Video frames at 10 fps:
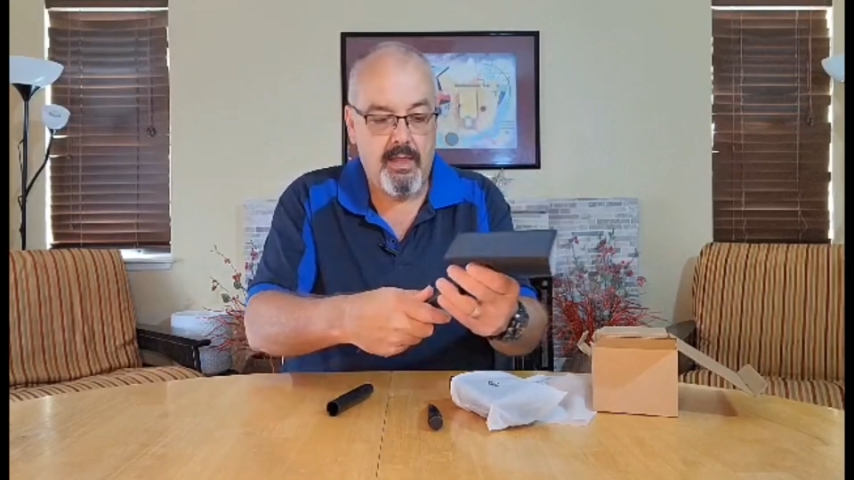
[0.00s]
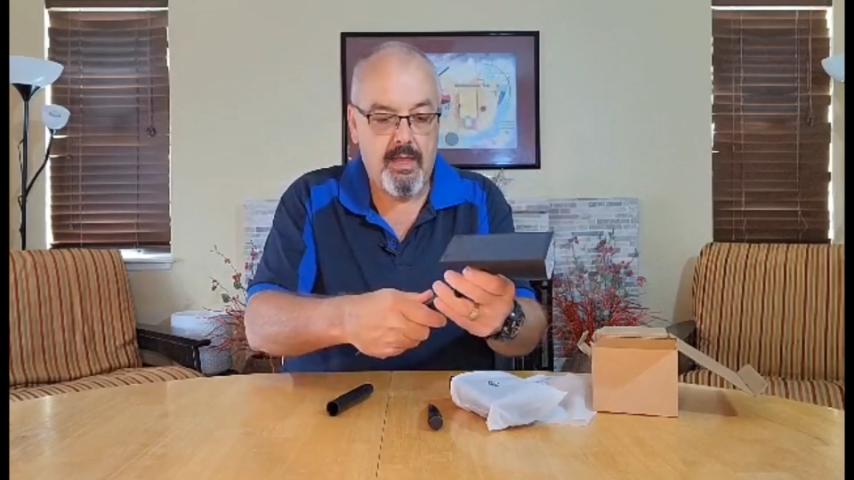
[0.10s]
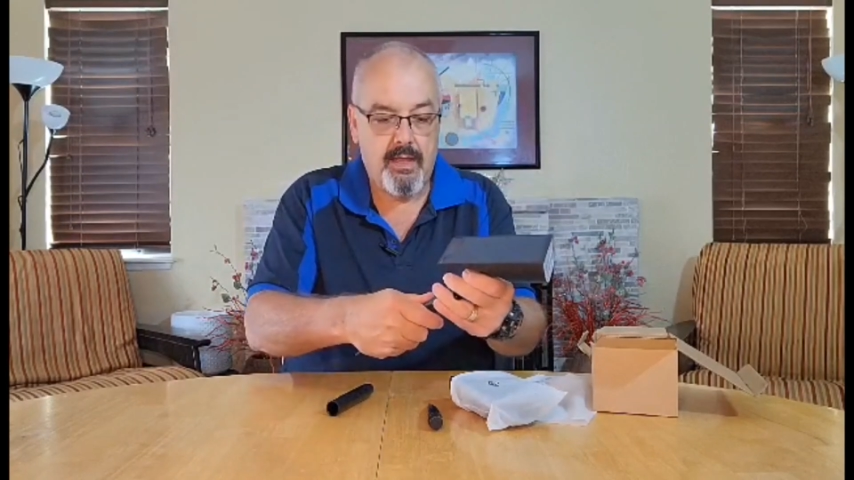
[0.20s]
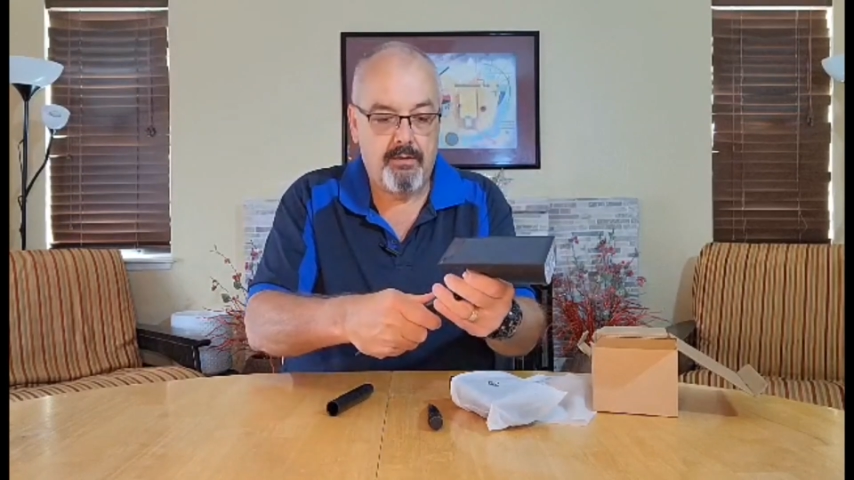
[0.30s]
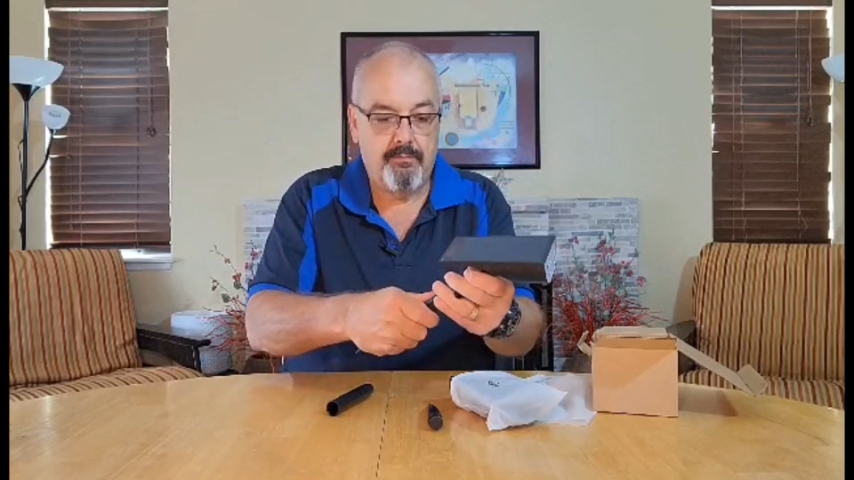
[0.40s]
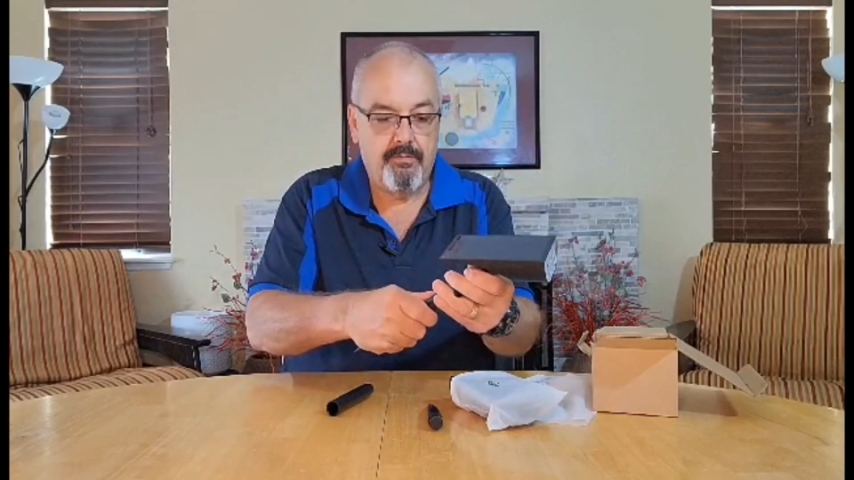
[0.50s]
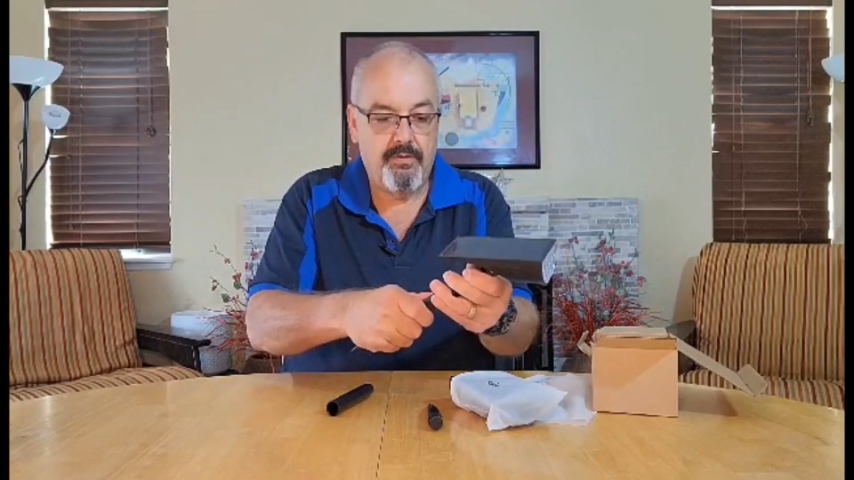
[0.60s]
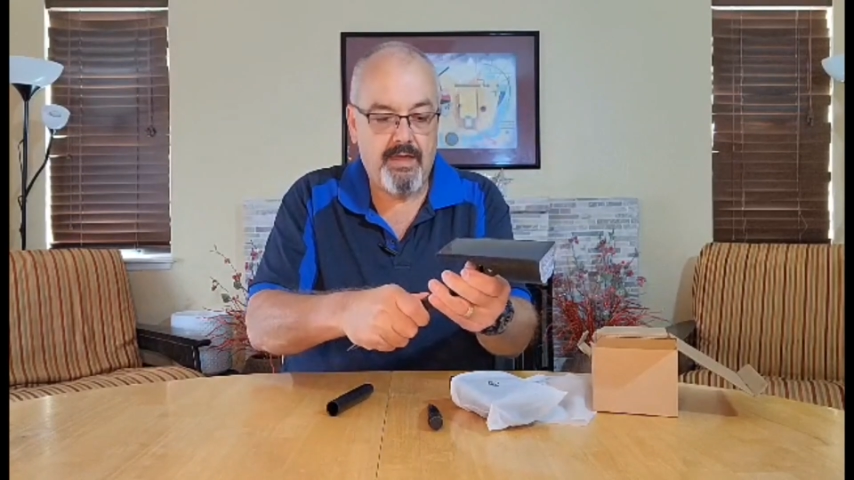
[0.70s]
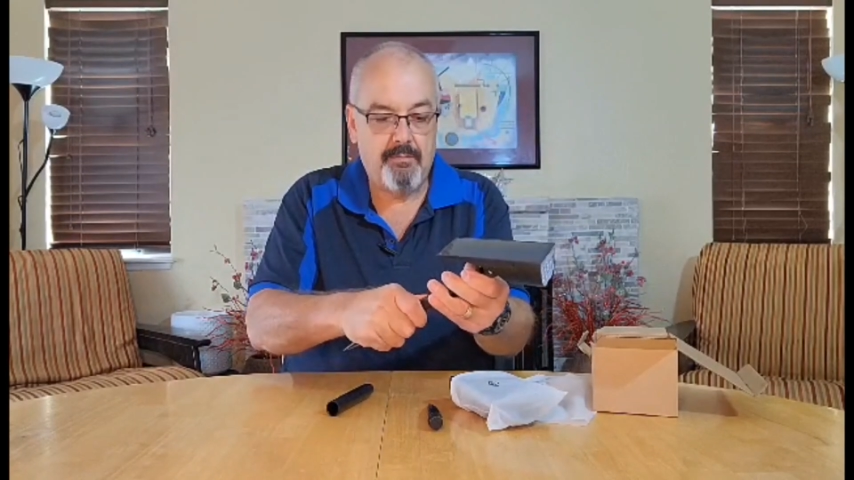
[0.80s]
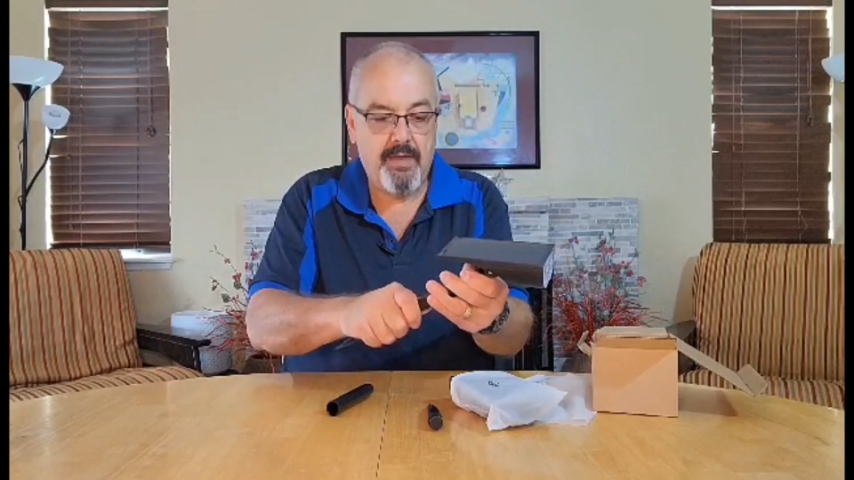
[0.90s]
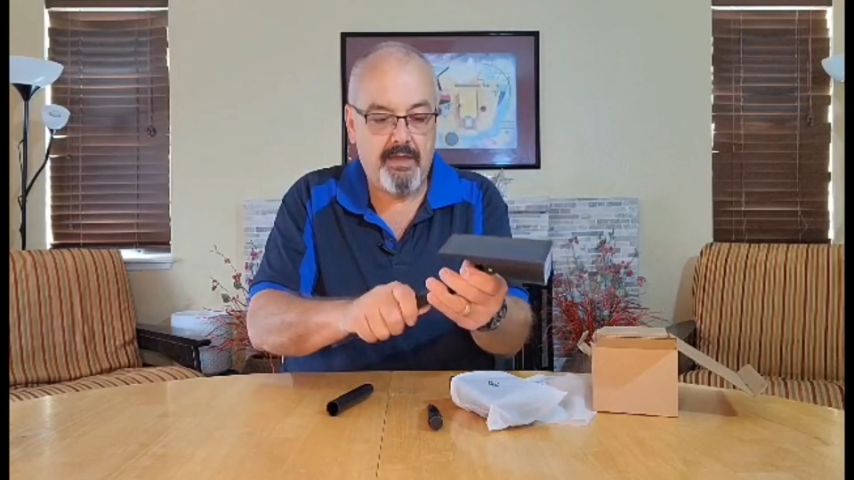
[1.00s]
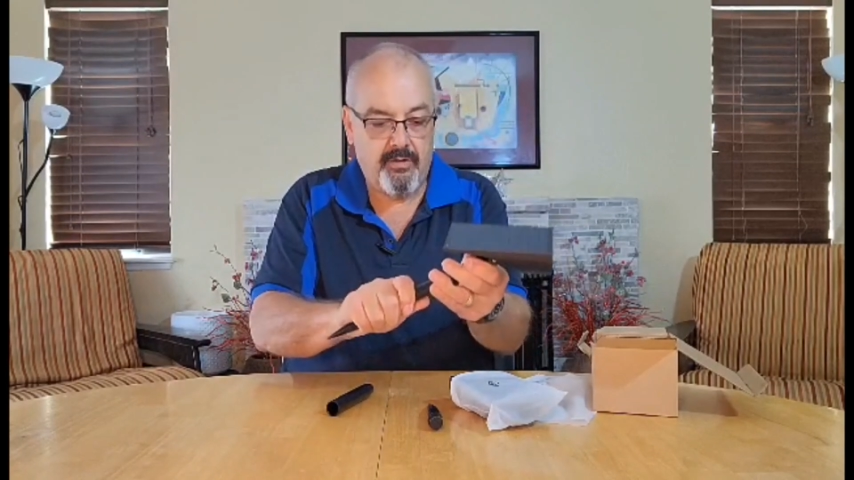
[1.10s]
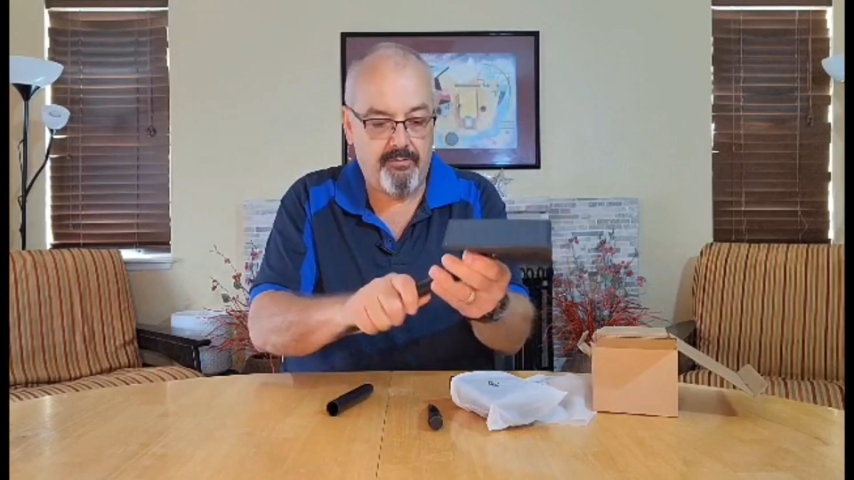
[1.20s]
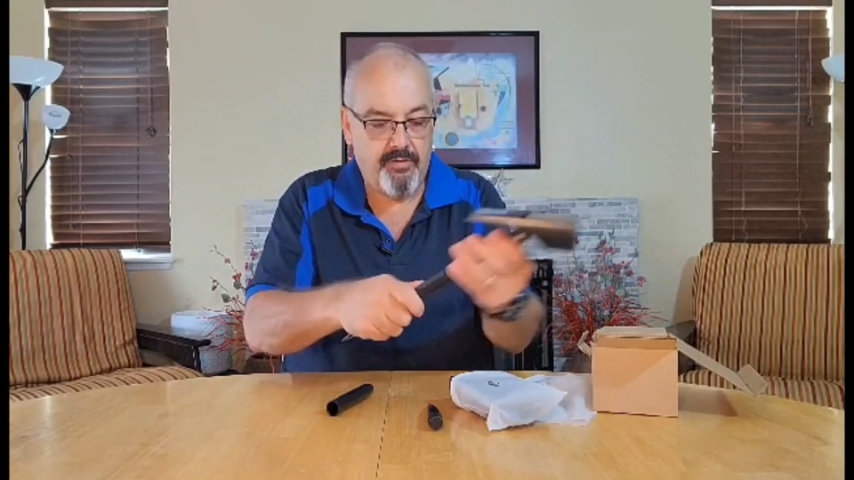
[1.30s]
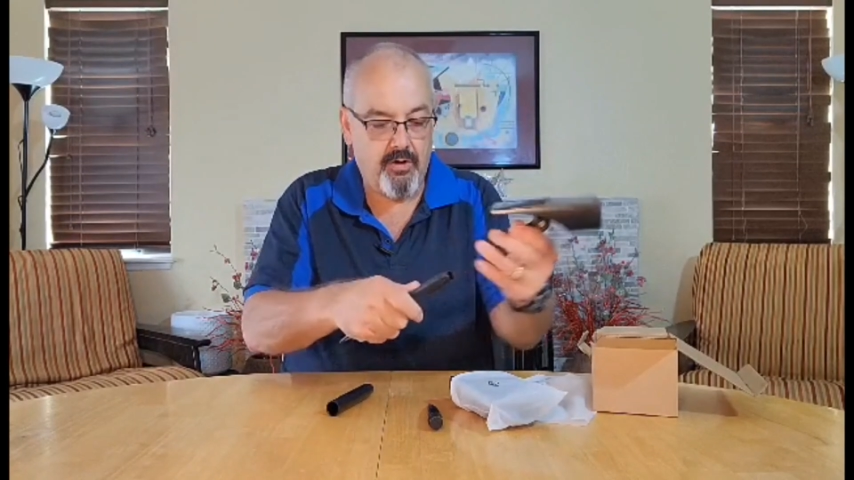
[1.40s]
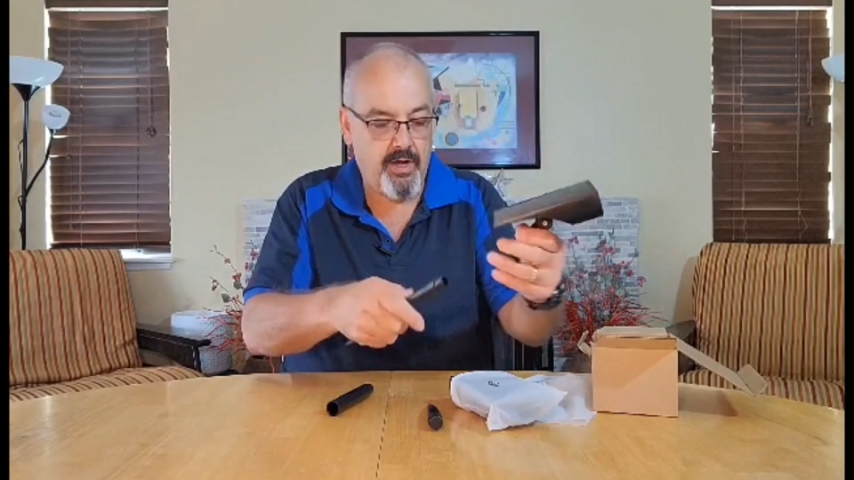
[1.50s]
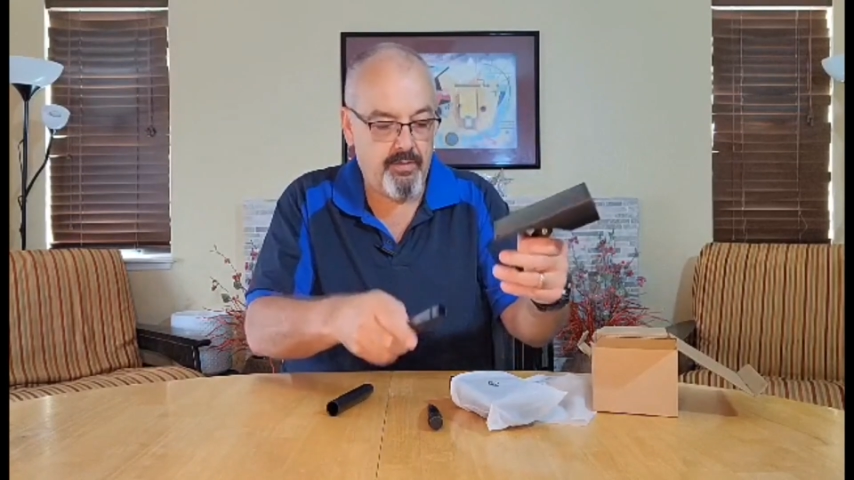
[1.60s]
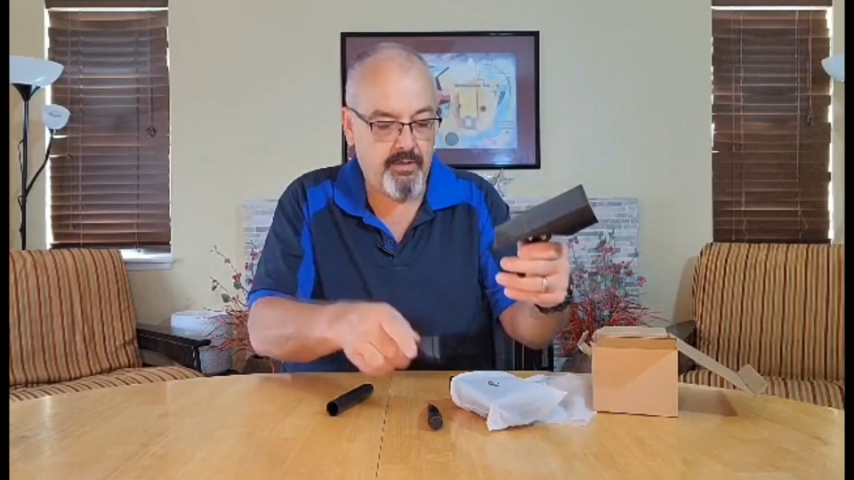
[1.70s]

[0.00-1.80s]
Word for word: And that makes it a very,